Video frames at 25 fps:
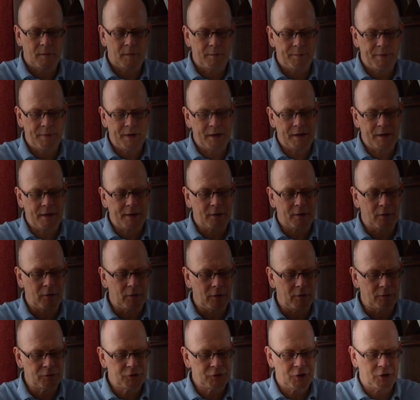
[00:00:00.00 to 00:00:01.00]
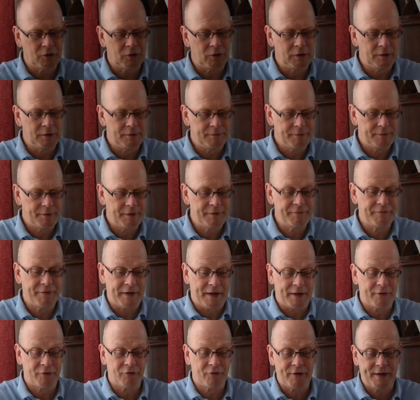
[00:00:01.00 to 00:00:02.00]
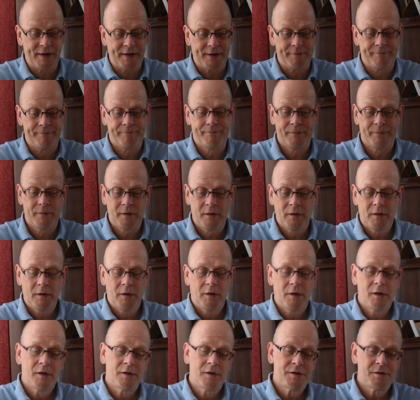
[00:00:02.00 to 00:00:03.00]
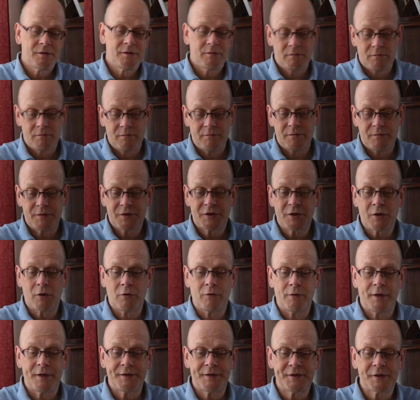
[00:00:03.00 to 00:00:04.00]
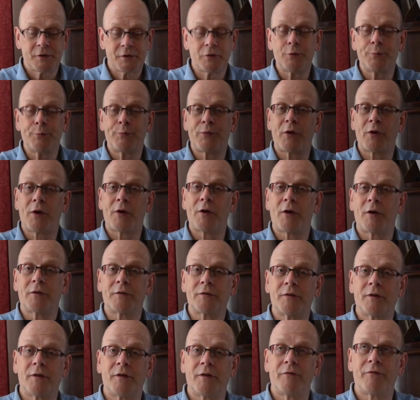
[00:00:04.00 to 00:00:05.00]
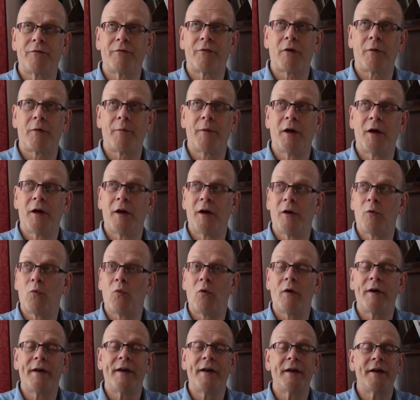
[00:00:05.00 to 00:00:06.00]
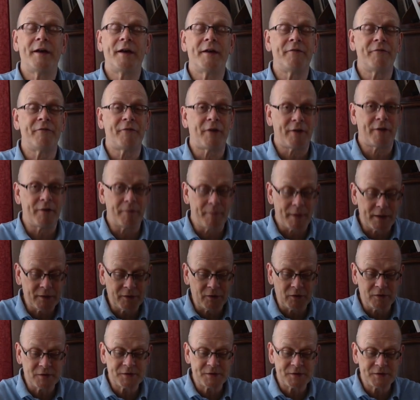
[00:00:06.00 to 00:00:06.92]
Being ecological and Fairtrade. So it's a good product from an environmental